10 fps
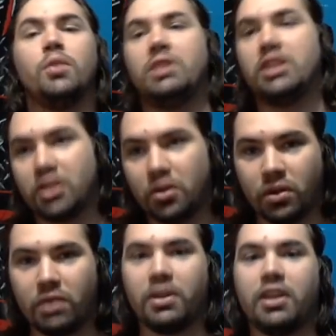we
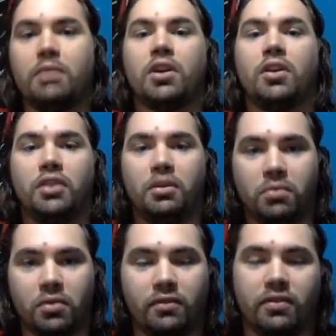disagree with him on all the
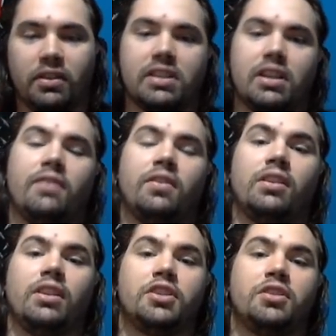important
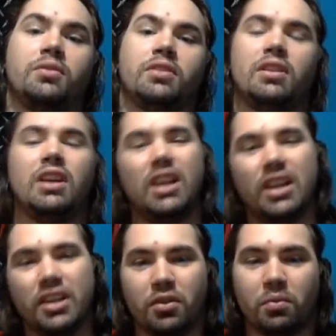philosophical issues, and
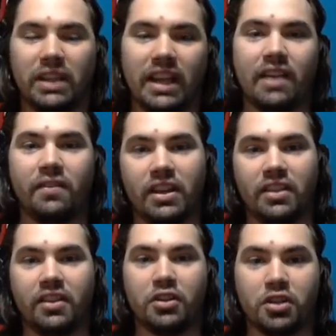you don't really have
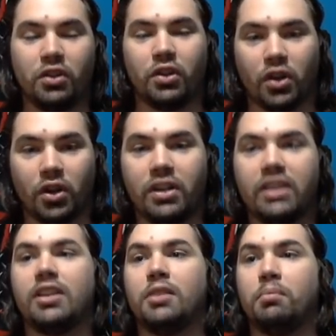anything to learn
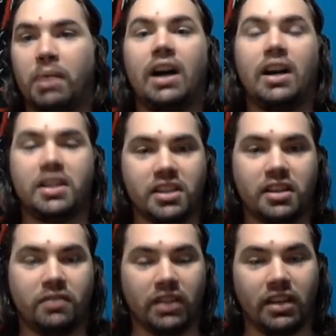
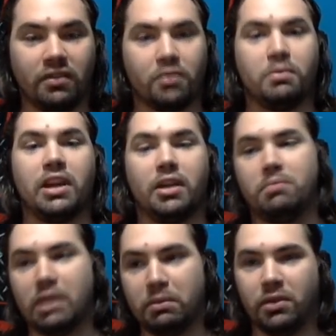positively from him.
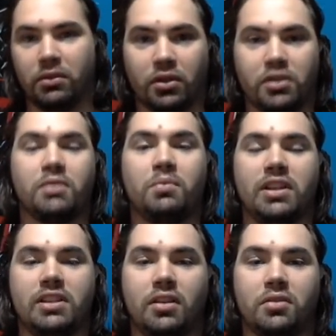Maybe you'll learn some
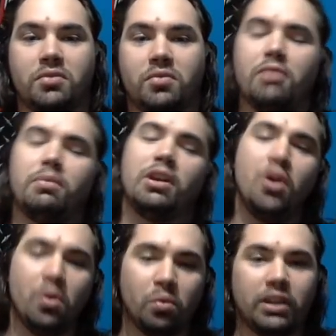ways he goes wrong, but
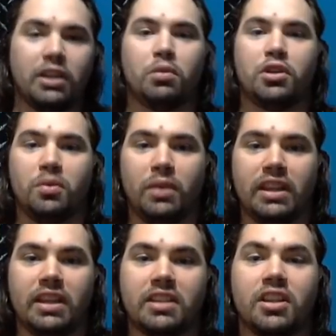really we're doing
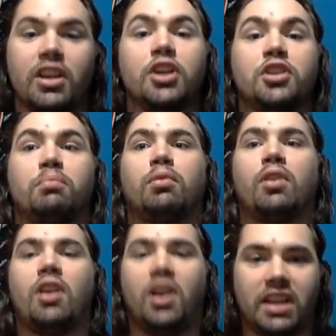this to
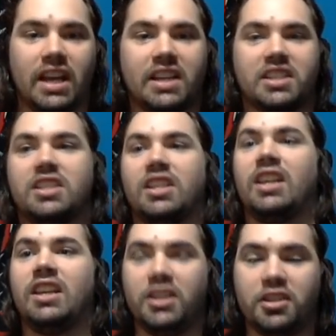broadcast to
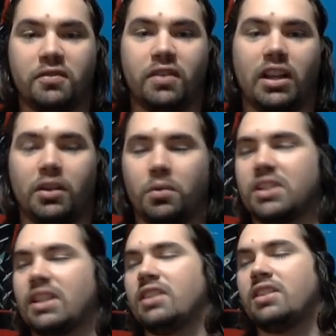his followers.
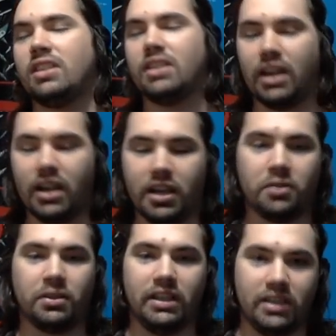That is
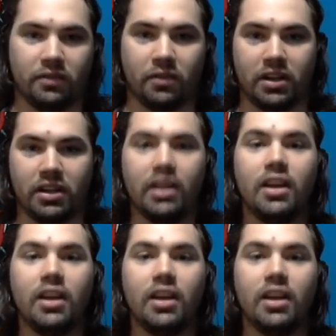entirely different